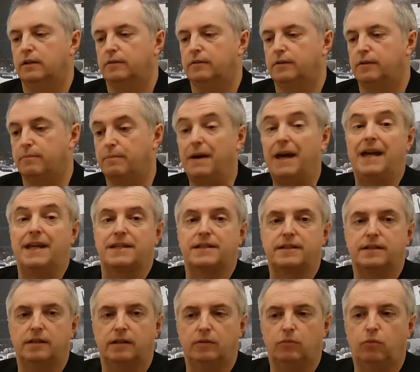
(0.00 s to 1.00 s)
the
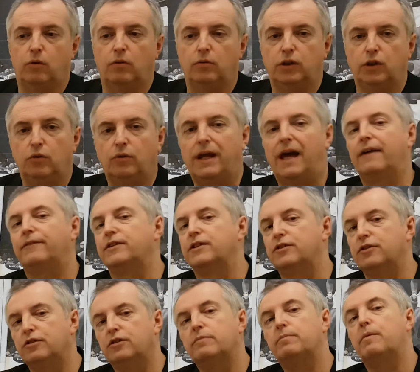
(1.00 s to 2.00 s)
best, what you would have to
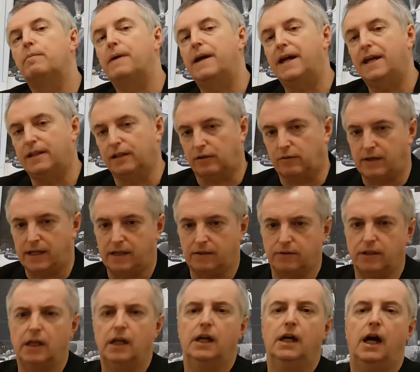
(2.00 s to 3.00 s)
do to prepare the ground.
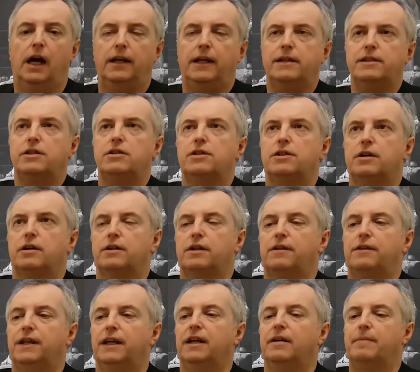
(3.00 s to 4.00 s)
And as you start to
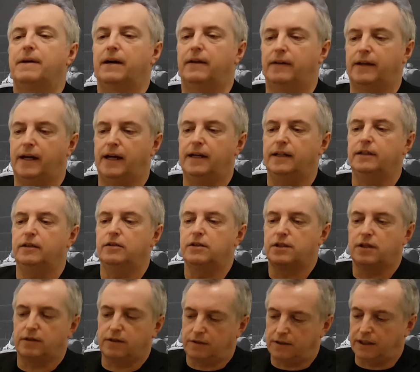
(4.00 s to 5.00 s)
think about that, you
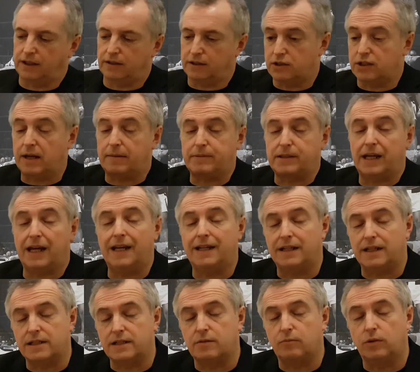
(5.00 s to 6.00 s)
start to think of the chapter
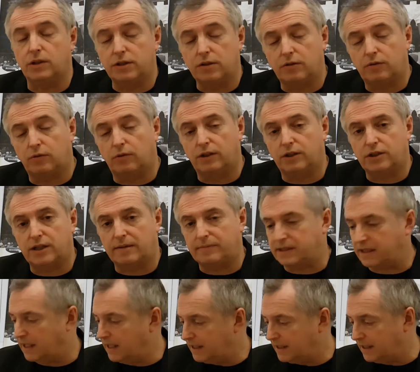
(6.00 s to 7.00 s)
headings. And once you've thought of the chapter
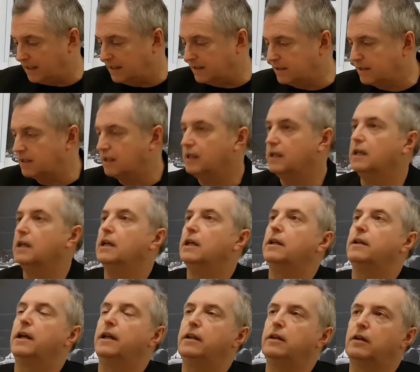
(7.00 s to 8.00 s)
headings,
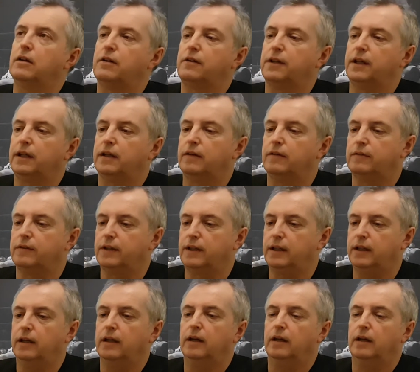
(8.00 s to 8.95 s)
then you can think of the